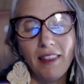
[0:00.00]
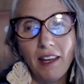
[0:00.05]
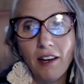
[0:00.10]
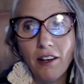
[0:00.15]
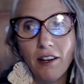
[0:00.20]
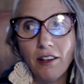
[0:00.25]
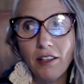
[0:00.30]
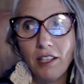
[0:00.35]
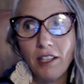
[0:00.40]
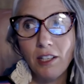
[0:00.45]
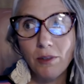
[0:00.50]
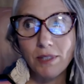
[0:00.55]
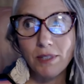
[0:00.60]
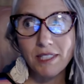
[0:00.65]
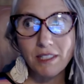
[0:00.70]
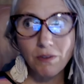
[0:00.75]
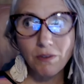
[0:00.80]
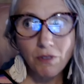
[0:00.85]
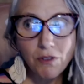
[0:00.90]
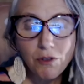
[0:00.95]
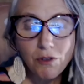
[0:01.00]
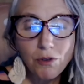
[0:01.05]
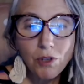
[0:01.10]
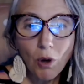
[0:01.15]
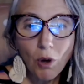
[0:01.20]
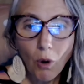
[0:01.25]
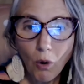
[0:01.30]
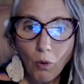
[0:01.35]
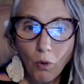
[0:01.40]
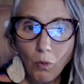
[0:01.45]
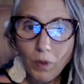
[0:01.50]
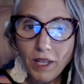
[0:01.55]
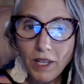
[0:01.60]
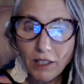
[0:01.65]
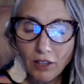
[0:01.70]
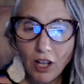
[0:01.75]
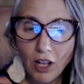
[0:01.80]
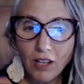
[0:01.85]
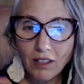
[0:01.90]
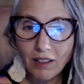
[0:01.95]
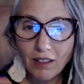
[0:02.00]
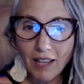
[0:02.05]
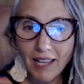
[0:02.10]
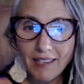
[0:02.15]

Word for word: They're, you know, if you do the whole week long